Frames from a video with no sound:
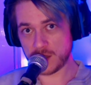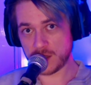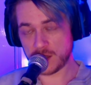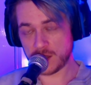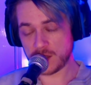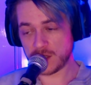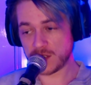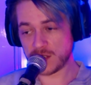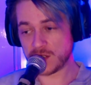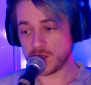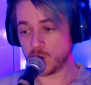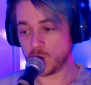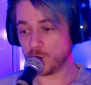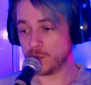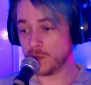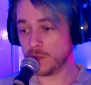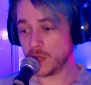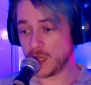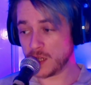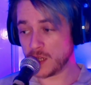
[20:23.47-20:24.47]
Still
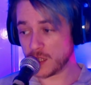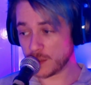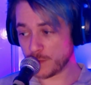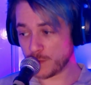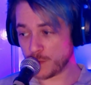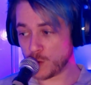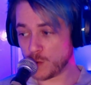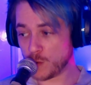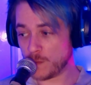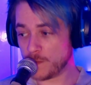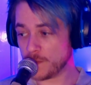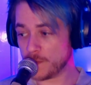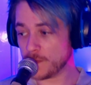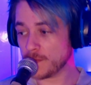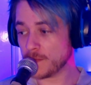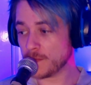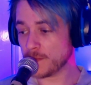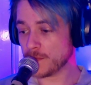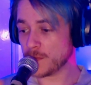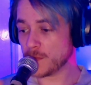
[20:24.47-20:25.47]
meaningful.
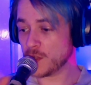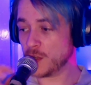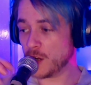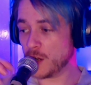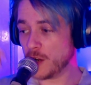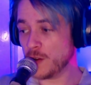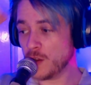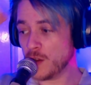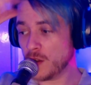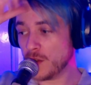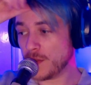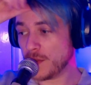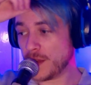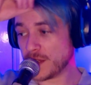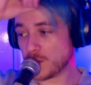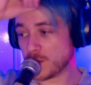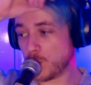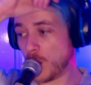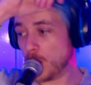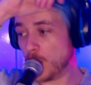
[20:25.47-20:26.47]
You know,
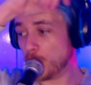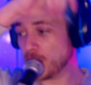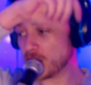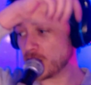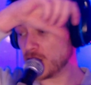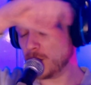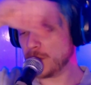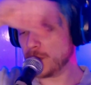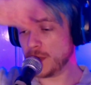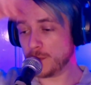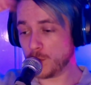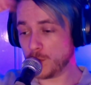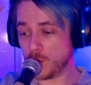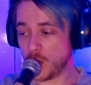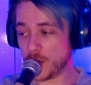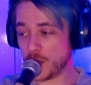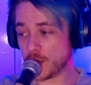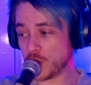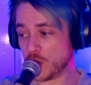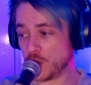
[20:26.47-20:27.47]
that's why we see people
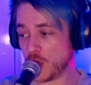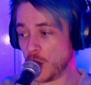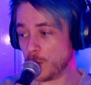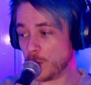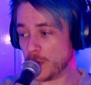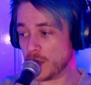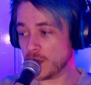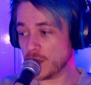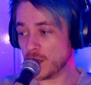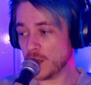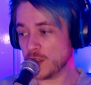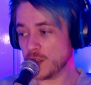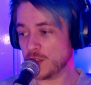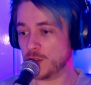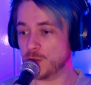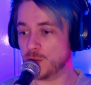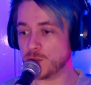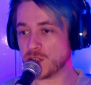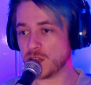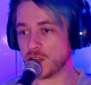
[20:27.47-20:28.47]
like Chloe
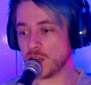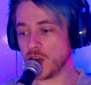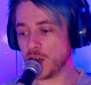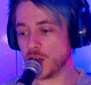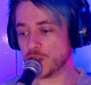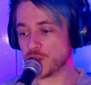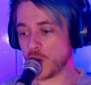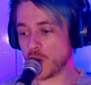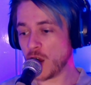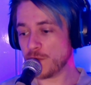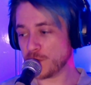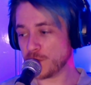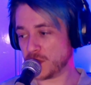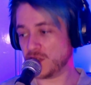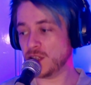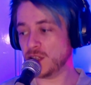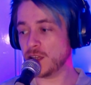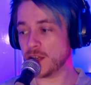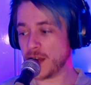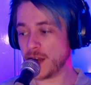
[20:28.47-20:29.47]
using her driver's
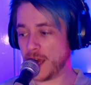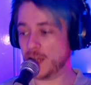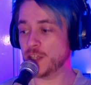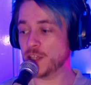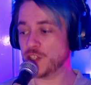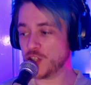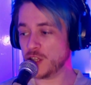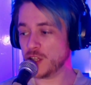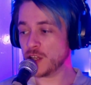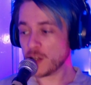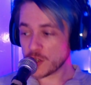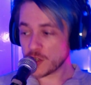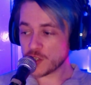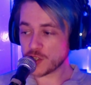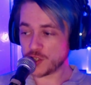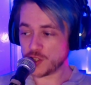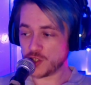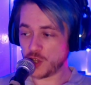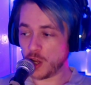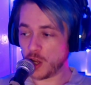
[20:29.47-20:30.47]
seat analogy
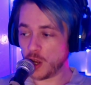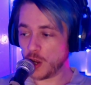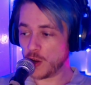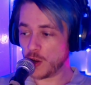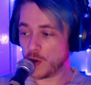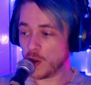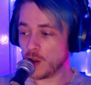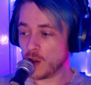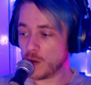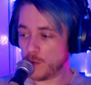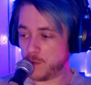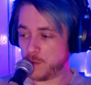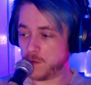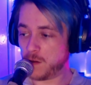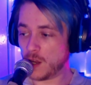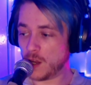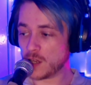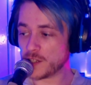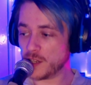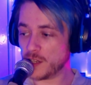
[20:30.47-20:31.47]
so
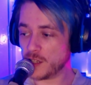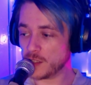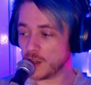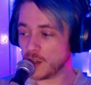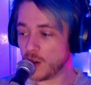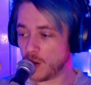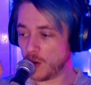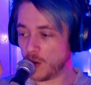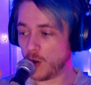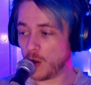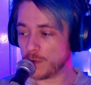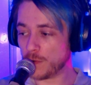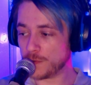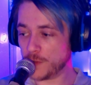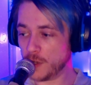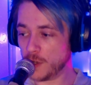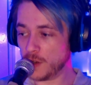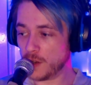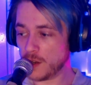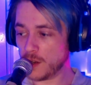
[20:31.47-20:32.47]
fucking
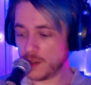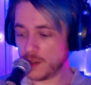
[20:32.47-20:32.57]
often,